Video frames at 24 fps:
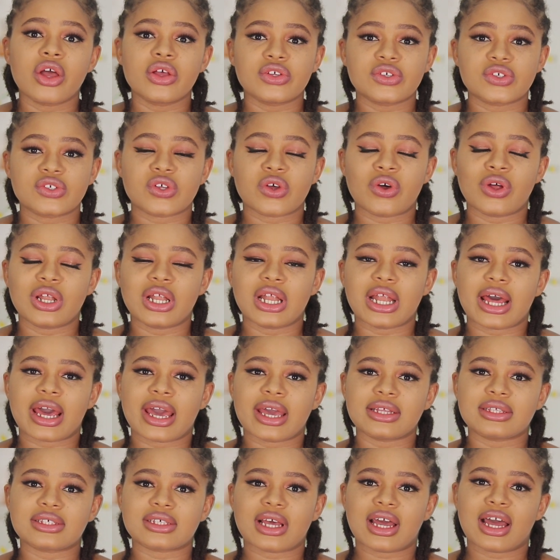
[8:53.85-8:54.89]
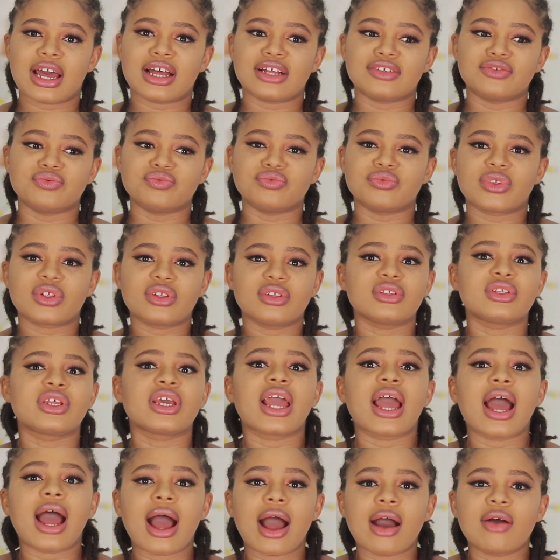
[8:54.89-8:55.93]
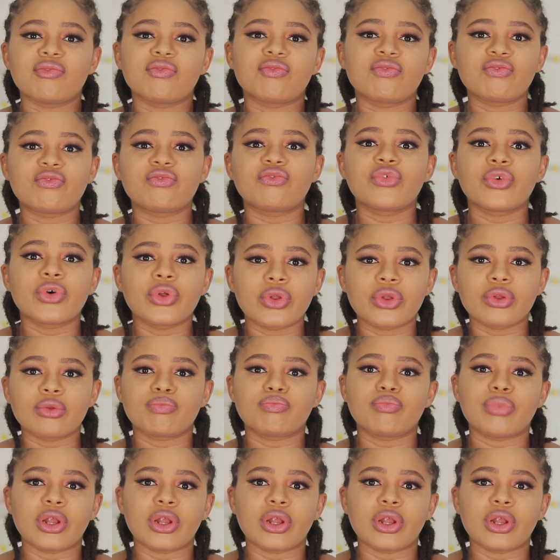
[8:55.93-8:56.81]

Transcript: sunlight and the harmful